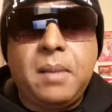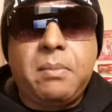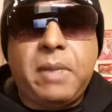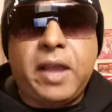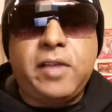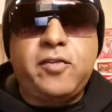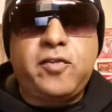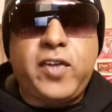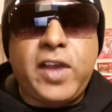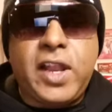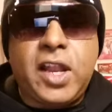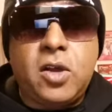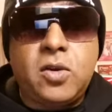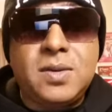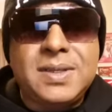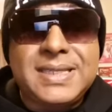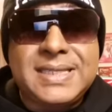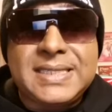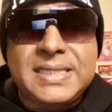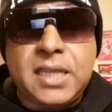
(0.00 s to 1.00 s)
My
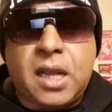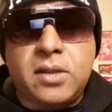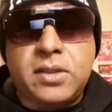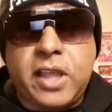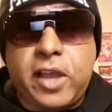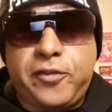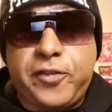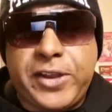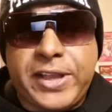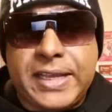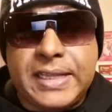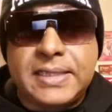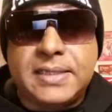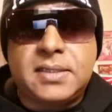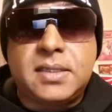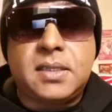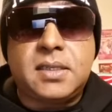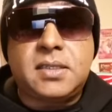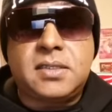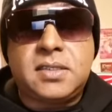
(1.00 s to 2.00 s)
fellow South
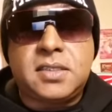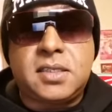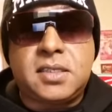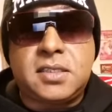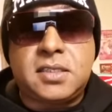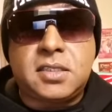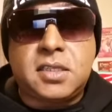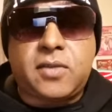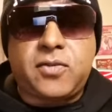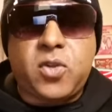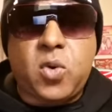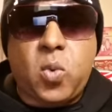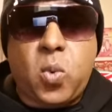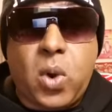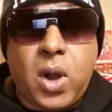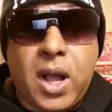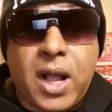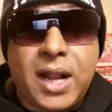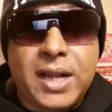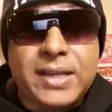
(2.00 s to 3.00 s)
Africans, citizens of the
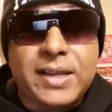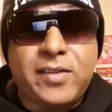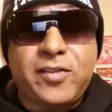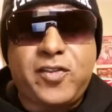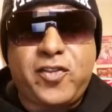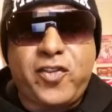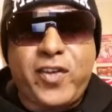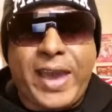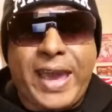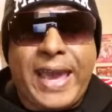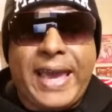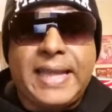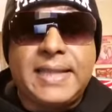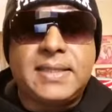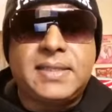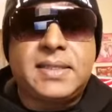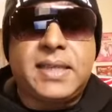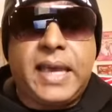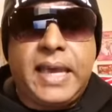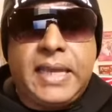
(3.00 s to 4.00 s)
world,
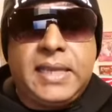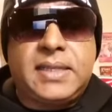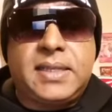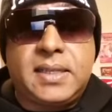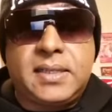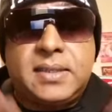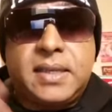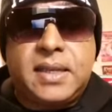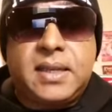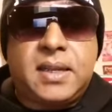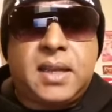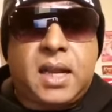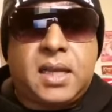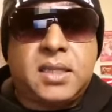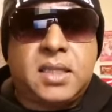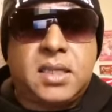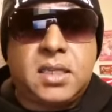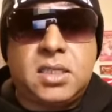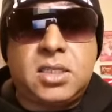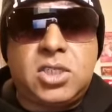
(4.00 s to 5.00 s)
fans, haters, and
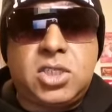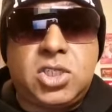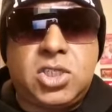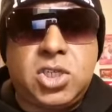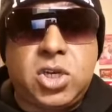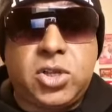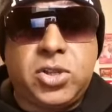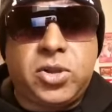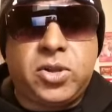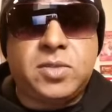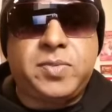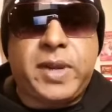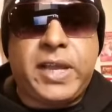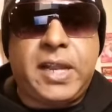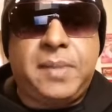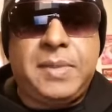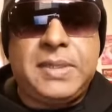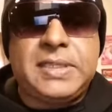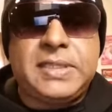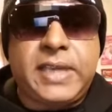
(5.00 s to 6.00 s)
other chodos. My
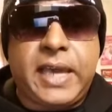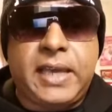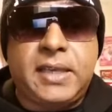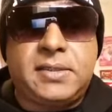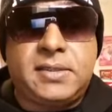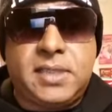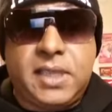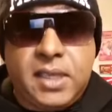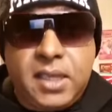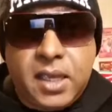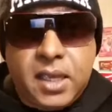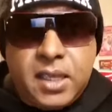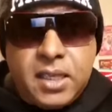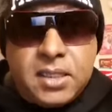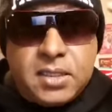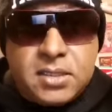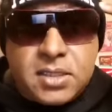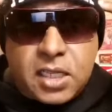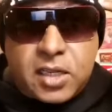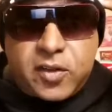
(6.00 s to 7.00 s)
name is KC,
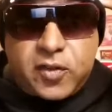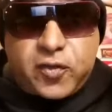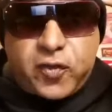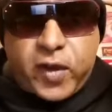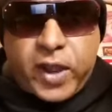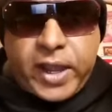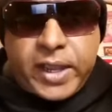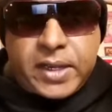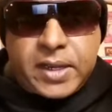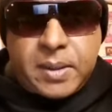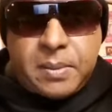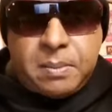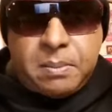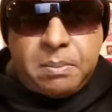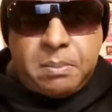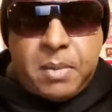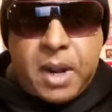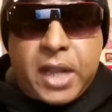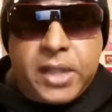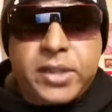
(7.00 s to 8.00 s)
certified
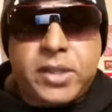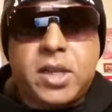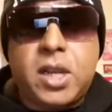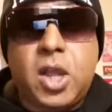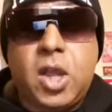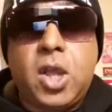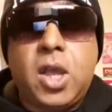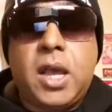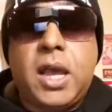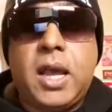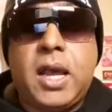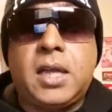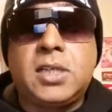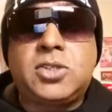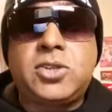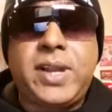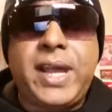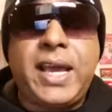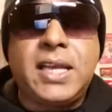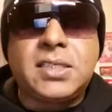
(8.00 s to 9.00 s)
mother.
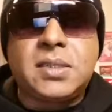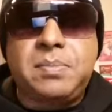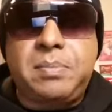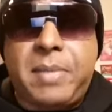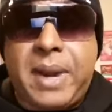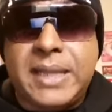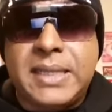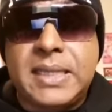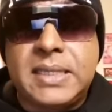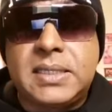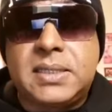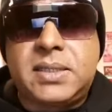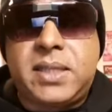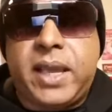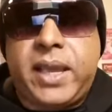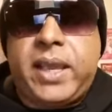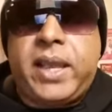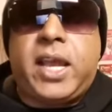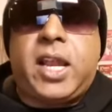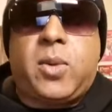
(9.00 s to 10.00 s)
Today is Mother's
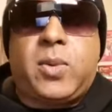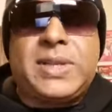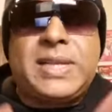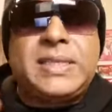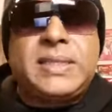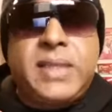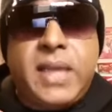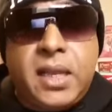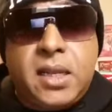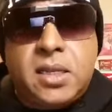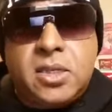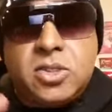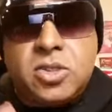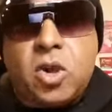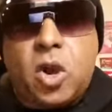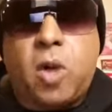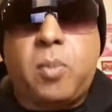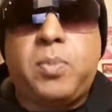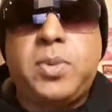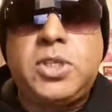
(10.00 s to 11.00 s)
Day, and I want to take this
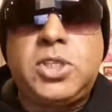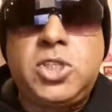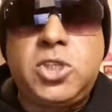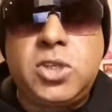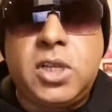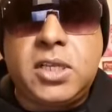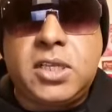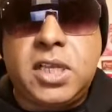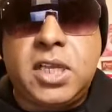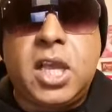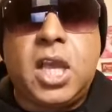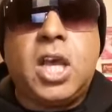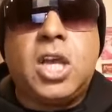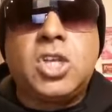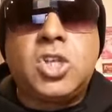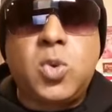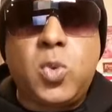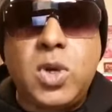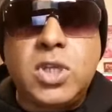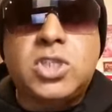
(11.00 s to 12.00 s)
opportunity
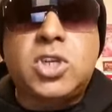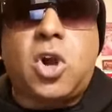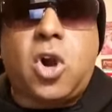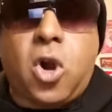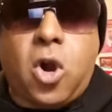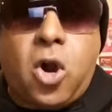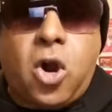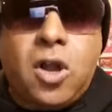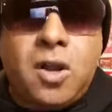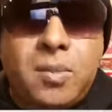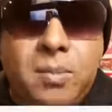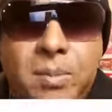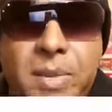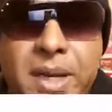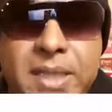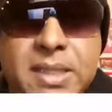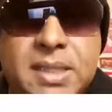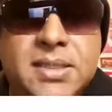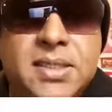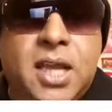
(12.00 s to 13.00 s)
to wish all
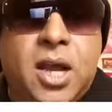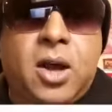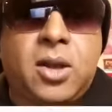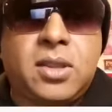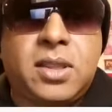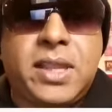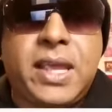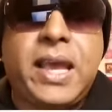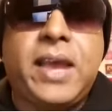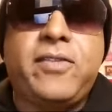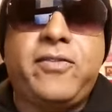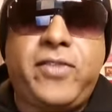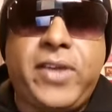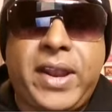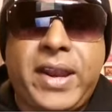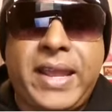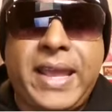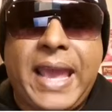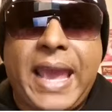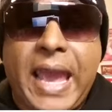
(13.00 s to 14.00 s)
mothers out there a
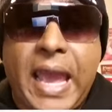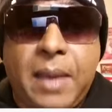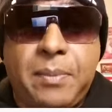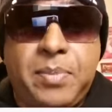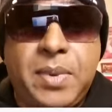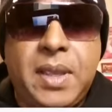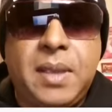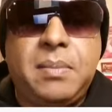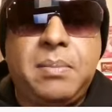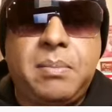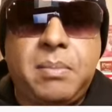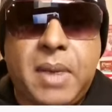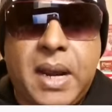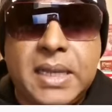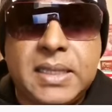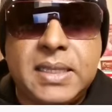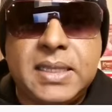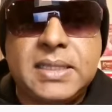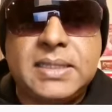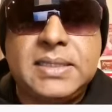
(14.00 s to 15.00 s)
very happy
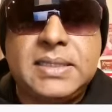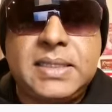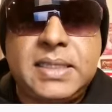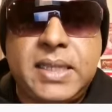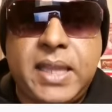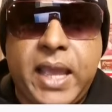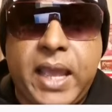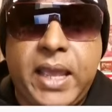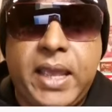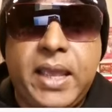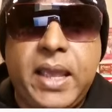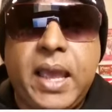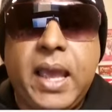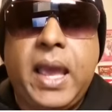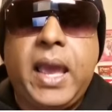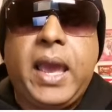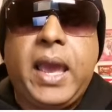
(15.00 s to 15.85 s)
Mother's Day.